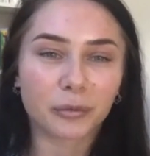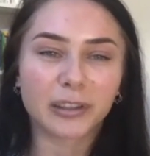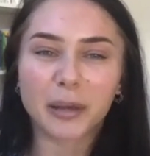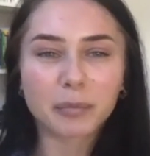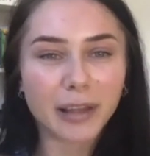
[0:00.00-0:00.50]
Would
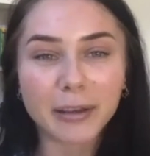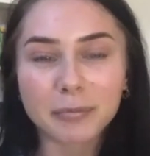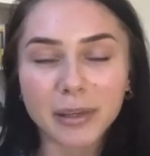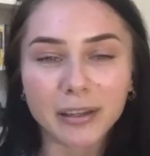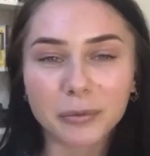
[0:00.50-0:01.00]
they blame
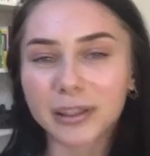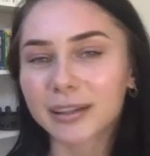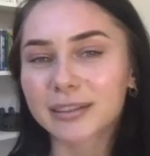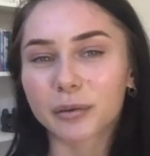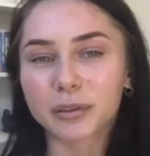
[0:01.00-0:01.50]
me? Would they
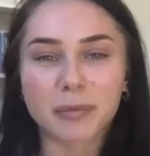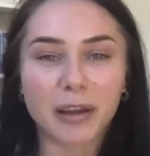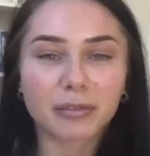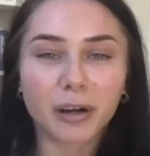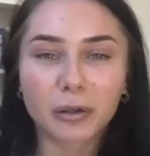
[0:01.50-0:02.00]
say it was my
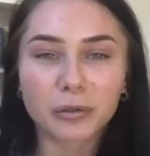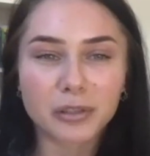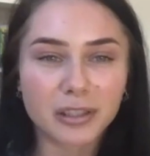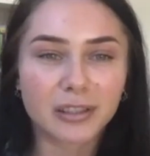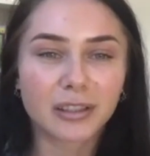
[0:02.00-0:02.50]
fault?